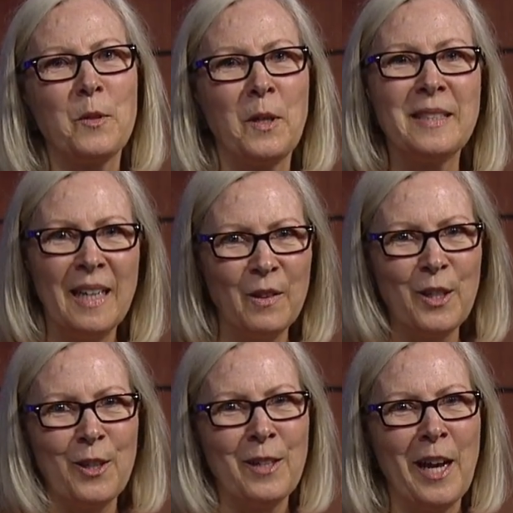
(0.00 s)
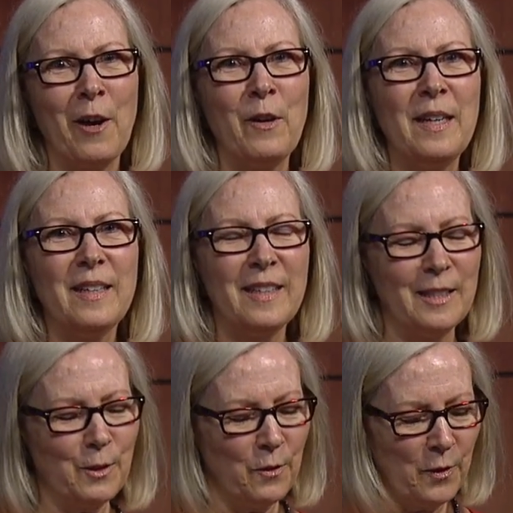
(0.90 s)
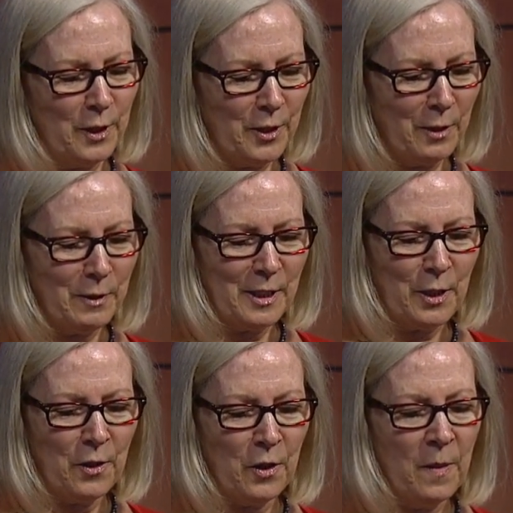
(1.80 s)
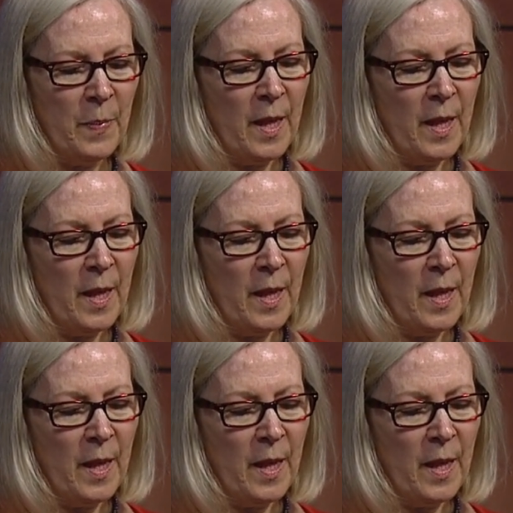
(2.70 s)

to our 10th year now, thanks to a very generous donor.